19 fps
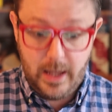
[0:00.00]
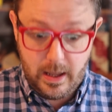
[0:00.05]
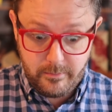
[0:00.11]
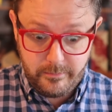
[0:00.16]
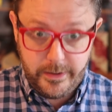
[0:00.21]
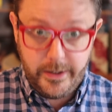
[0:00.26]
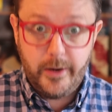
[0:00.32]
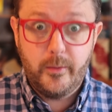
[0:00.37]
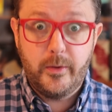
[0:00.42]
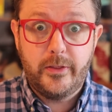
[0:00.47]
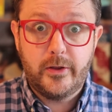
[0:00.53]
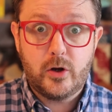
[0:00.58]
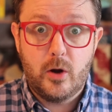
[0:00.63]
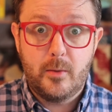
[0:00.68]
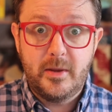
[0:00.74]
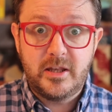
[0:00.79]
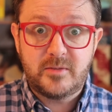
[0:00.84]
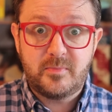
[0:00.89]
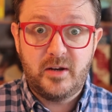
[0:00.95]
Let me know in the
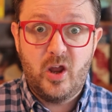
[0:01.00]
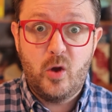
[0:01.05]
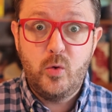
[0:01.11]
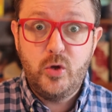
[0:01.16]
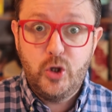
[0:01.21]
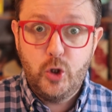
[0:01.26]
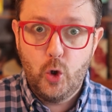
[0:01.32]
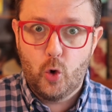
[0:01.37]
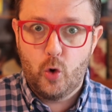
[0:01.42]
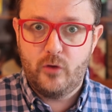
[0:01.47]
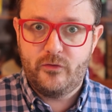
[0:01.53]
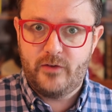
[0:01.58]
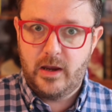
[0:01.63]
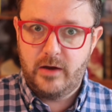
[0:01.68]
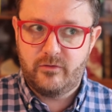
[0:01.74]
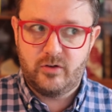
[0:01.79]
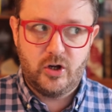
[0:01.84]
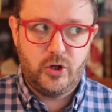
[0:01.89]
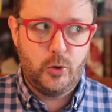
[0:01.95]
comments below your
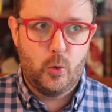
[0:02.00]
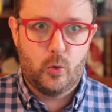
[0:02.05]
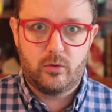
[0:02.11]
favourite